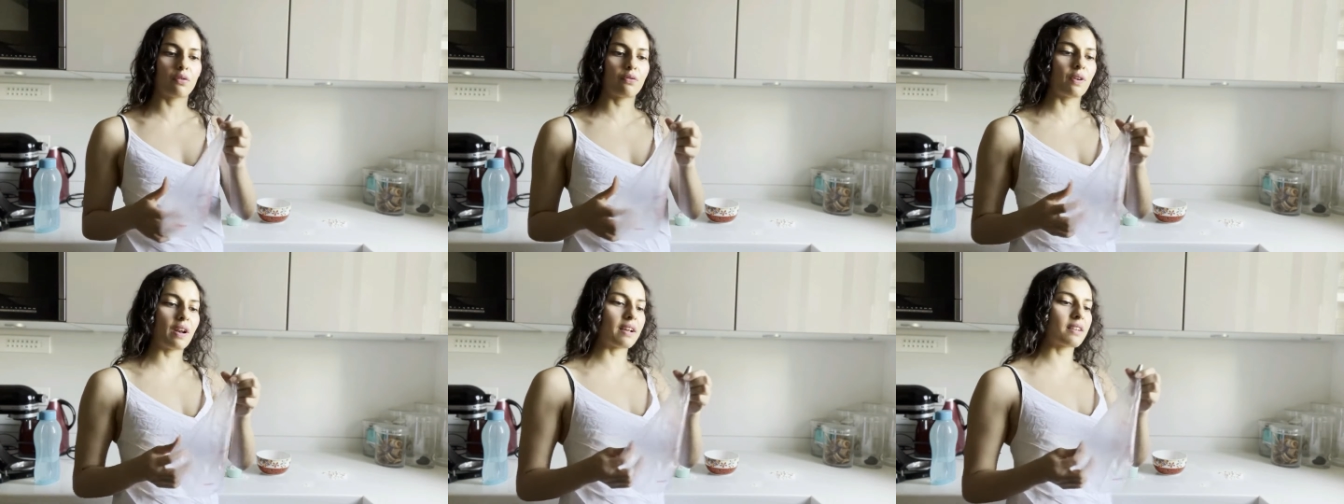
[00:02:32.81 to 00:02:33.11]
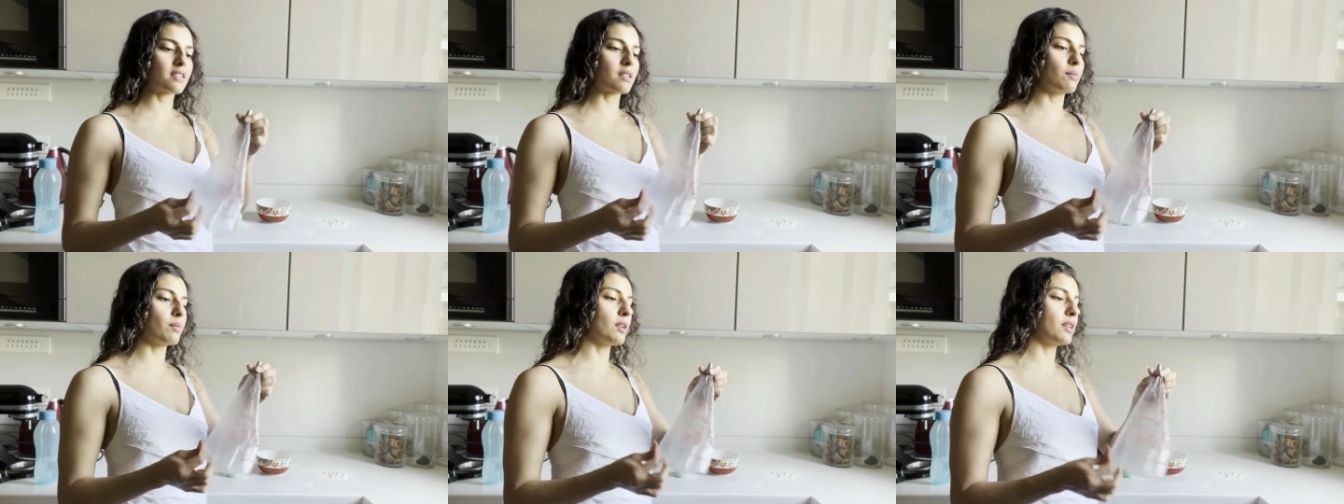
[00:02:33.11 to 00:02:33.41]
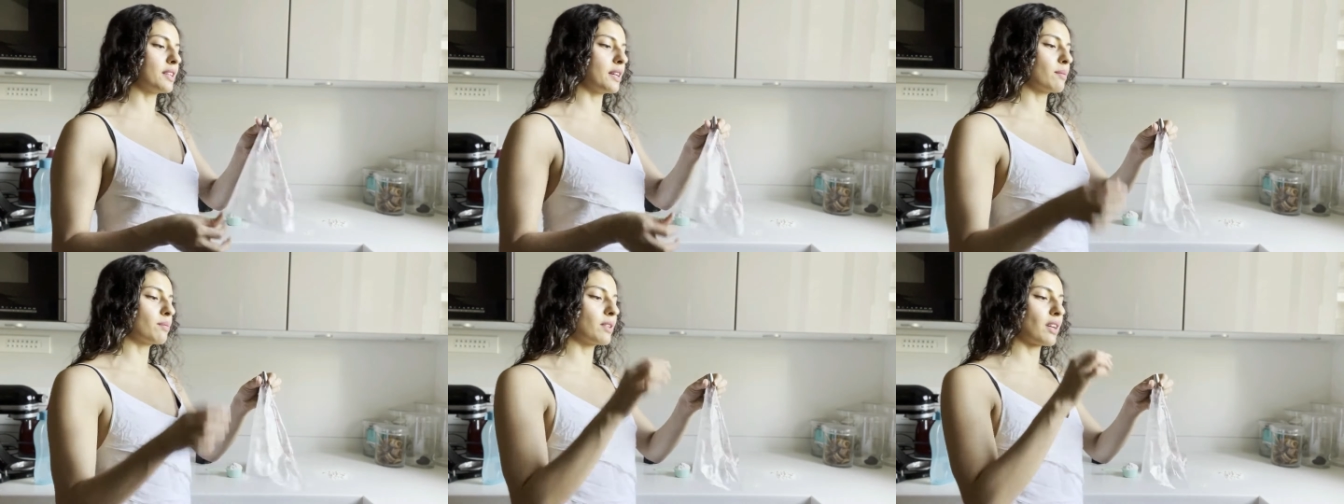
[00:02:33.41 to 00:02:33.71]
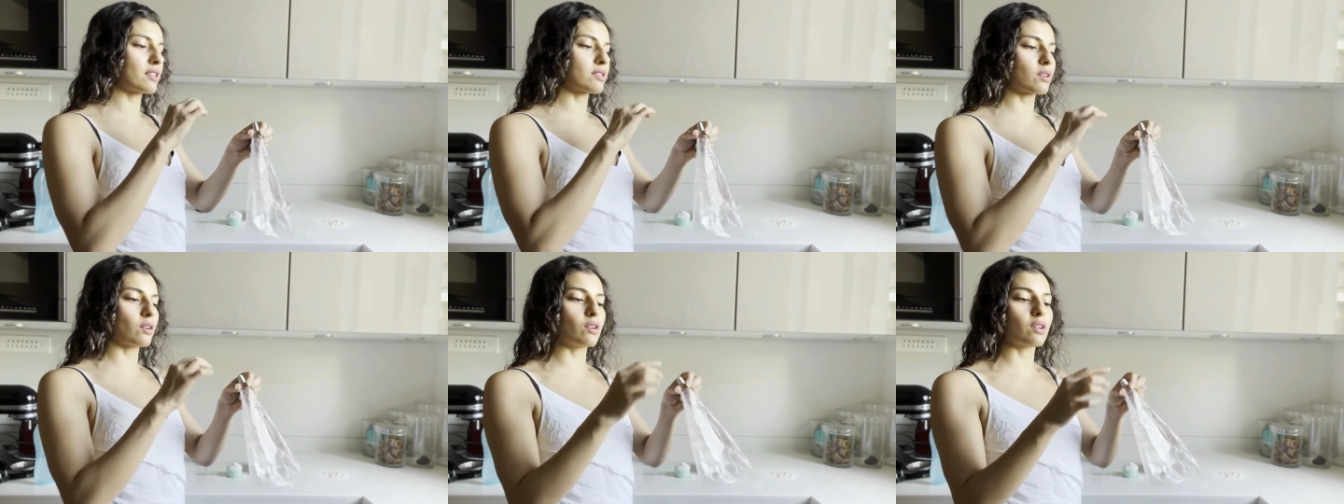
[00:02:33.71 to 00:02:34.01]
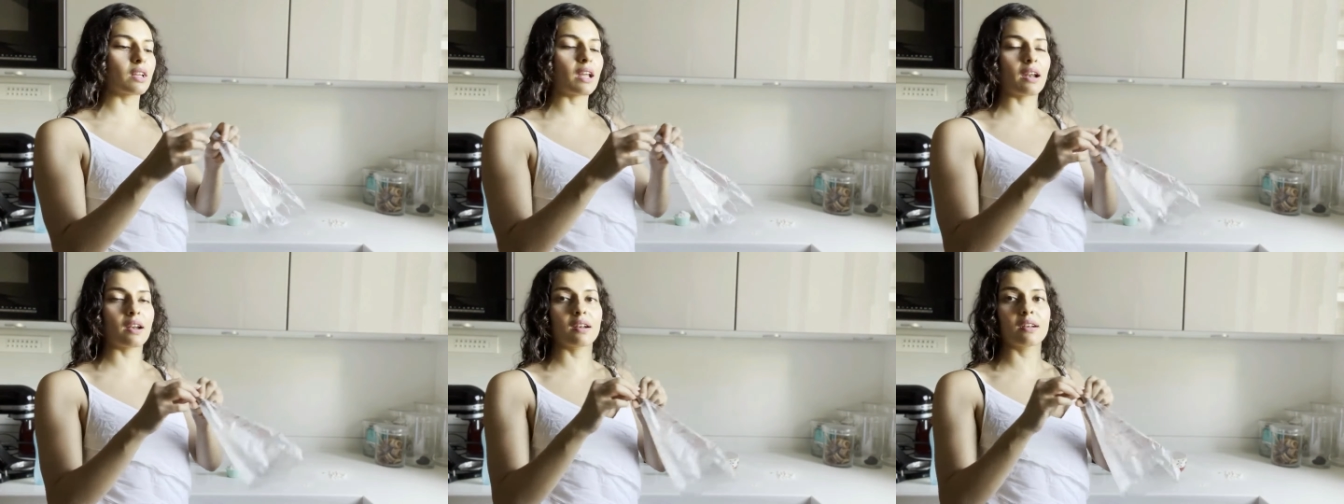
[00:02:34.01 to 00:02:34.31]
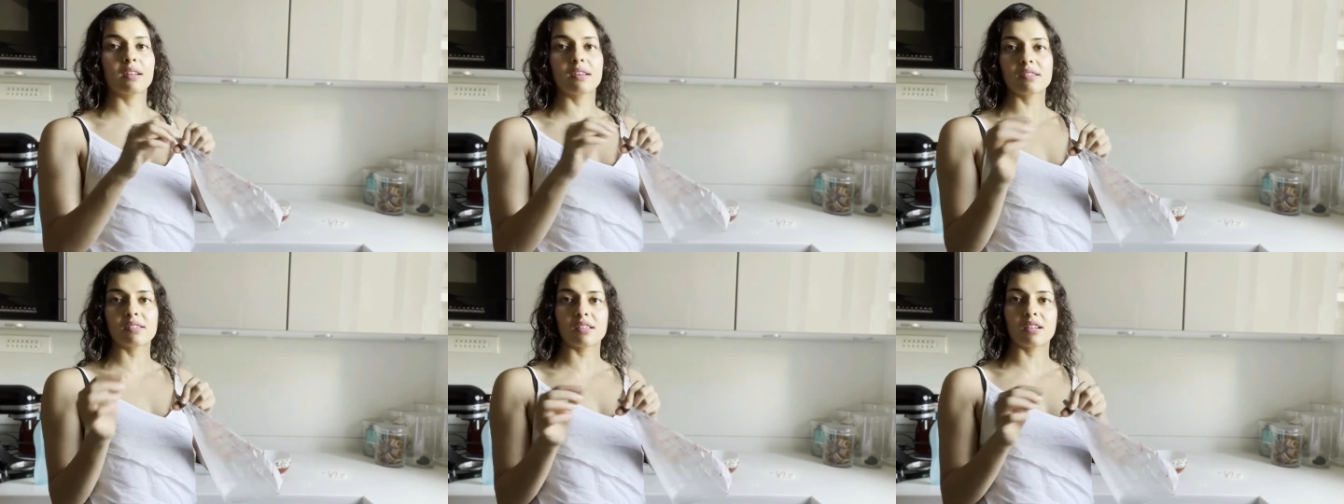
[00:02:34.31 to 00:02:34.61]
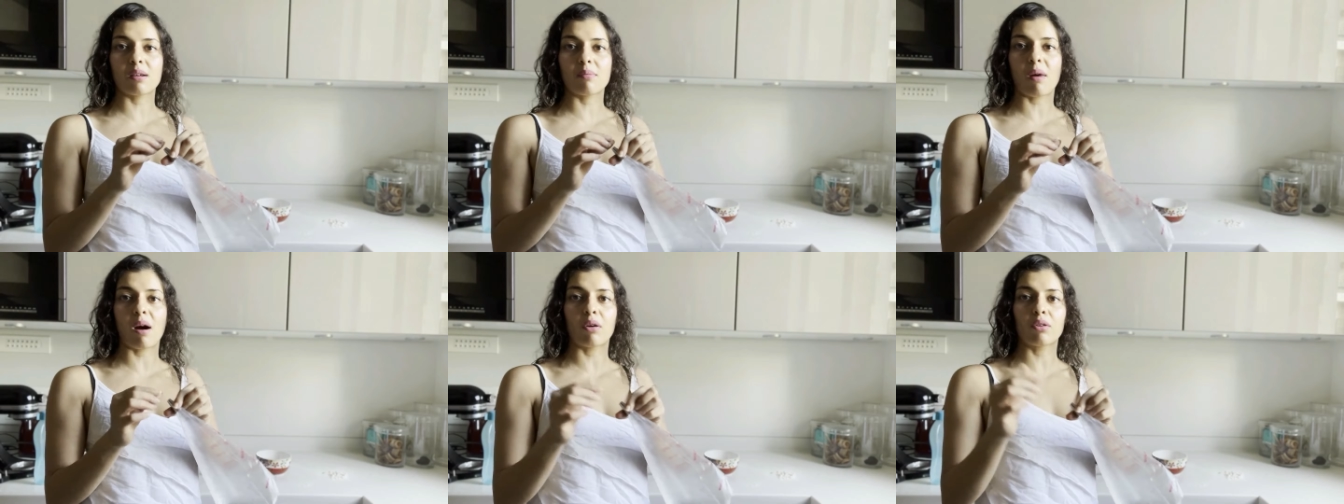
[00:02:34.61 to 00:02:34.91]
flexible tip that's going to get a
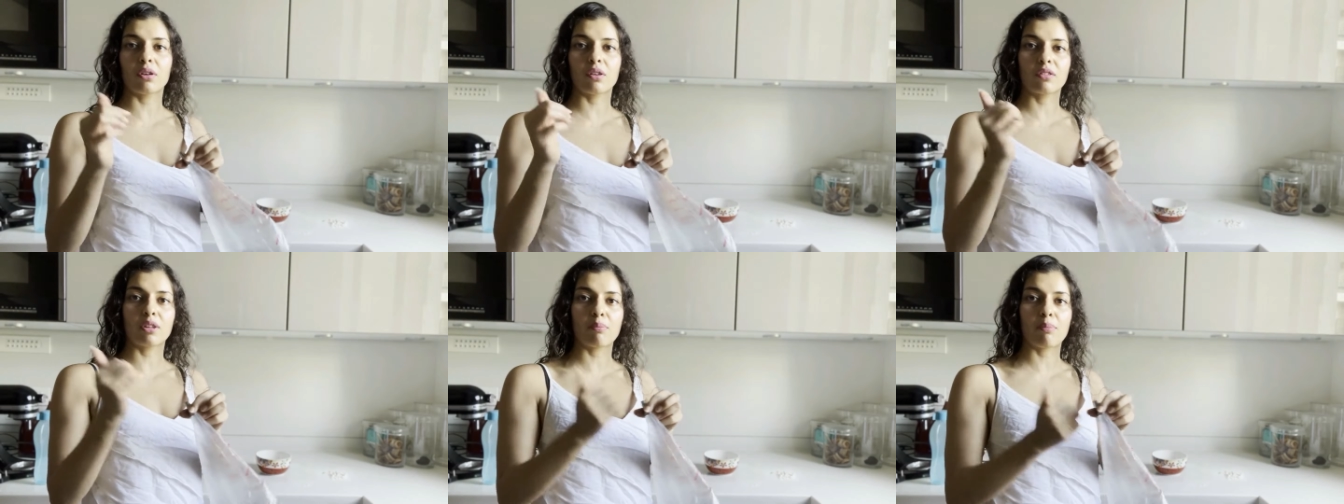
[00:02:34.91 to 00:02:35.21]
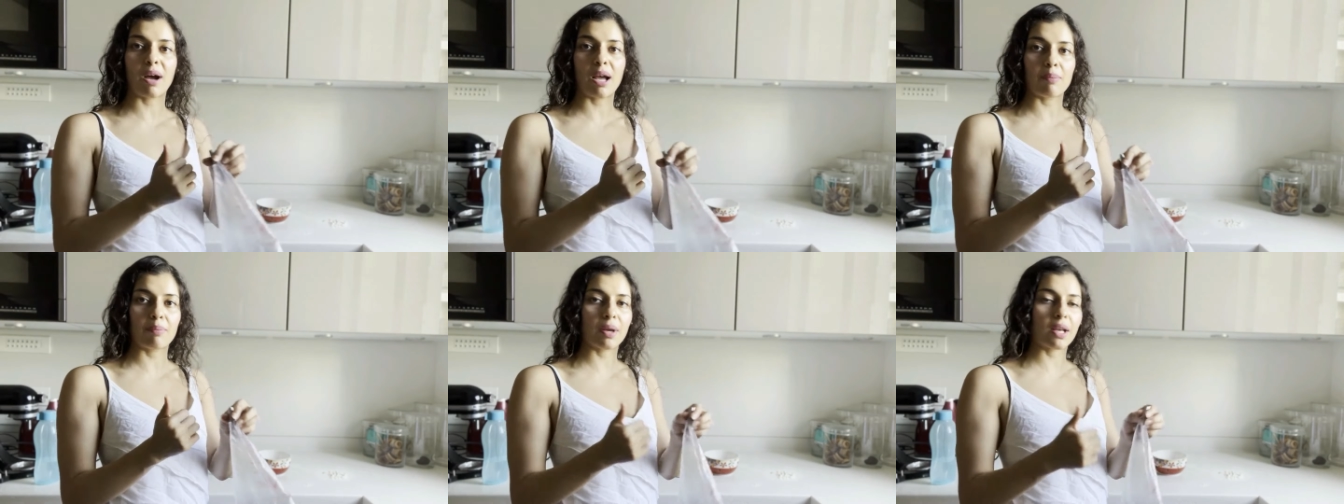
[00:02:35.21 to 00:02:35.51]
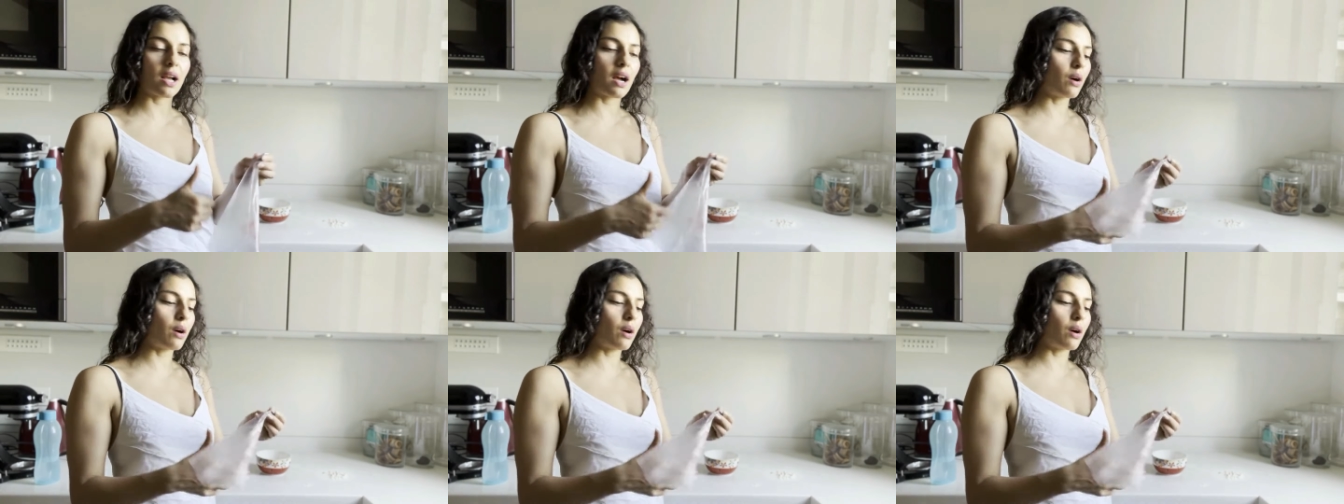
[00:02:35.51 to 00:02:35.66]
decent amount of the piping